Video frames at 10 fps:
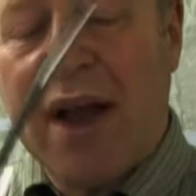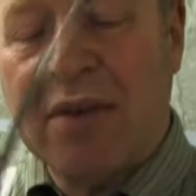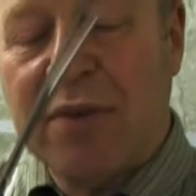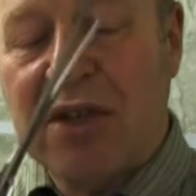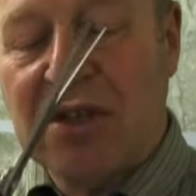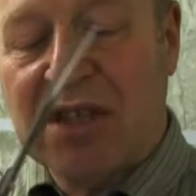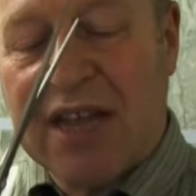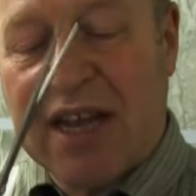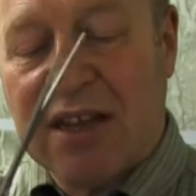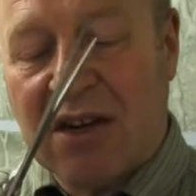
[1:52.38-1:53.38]
do we just
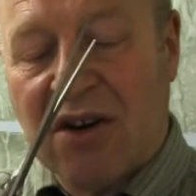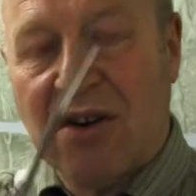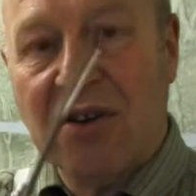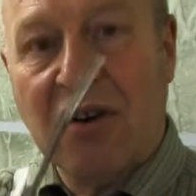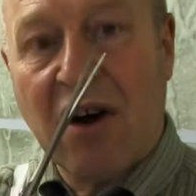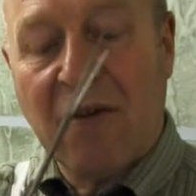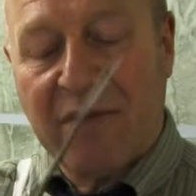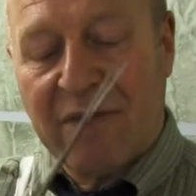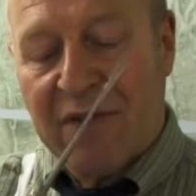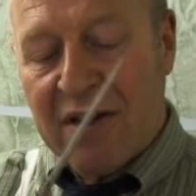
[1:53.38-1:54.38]
take the corner
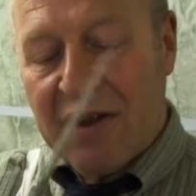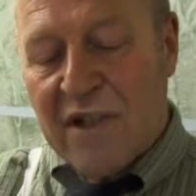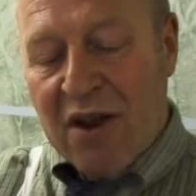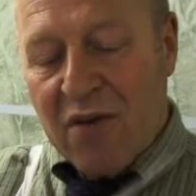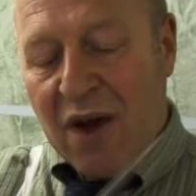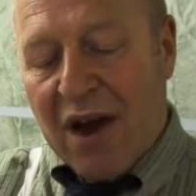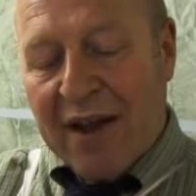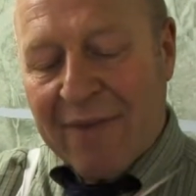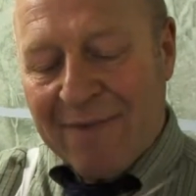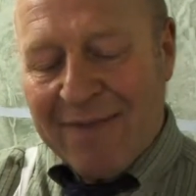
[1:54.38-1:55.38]
off? Right,
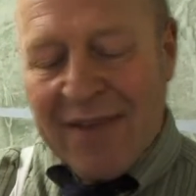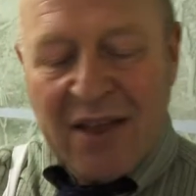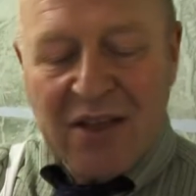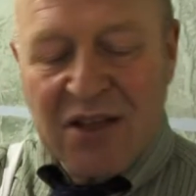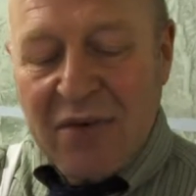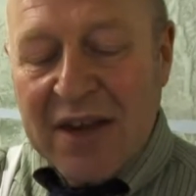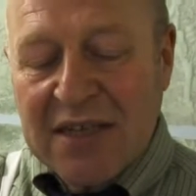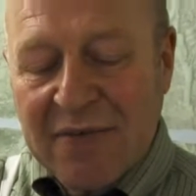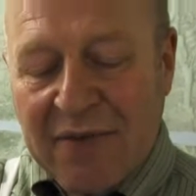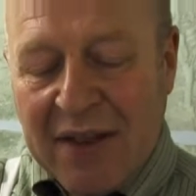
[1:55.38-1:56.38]
there's a reason
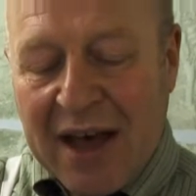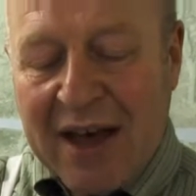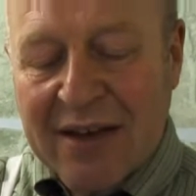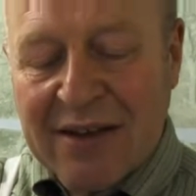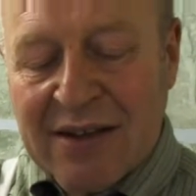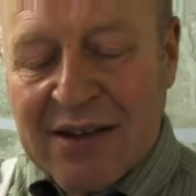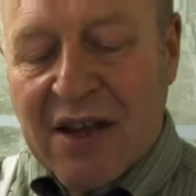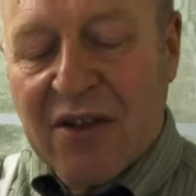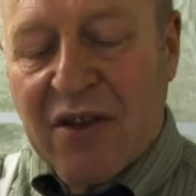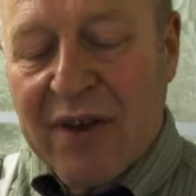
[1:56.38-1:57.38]
for that.
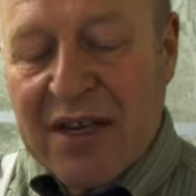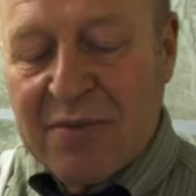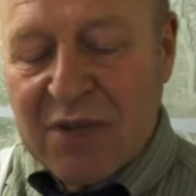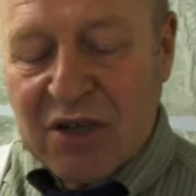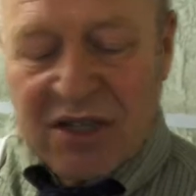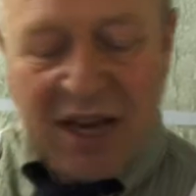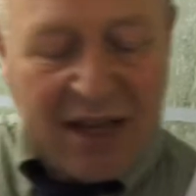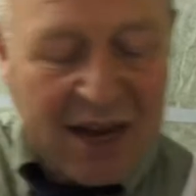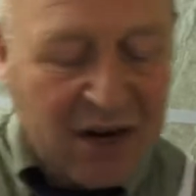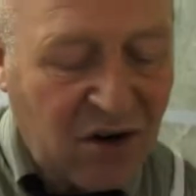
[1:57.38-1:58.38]
The reason we just take
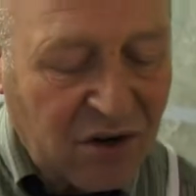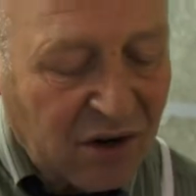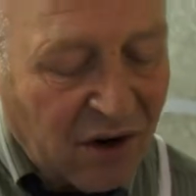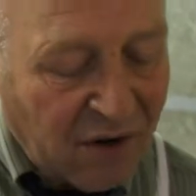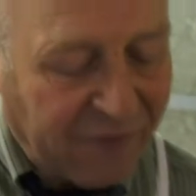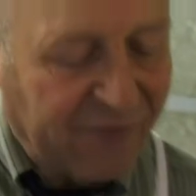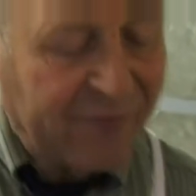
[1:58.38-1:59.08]
that corner off